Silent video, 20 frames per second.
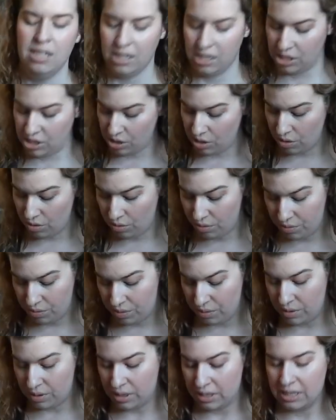So
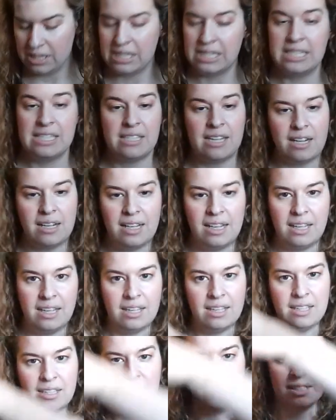
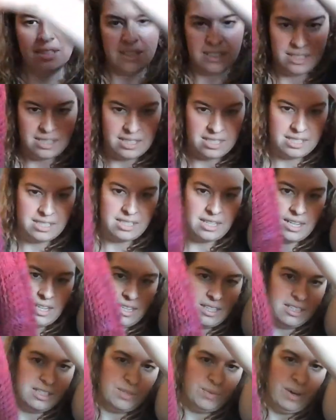stunning,
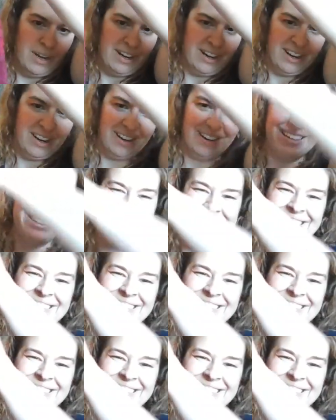stunning sweater.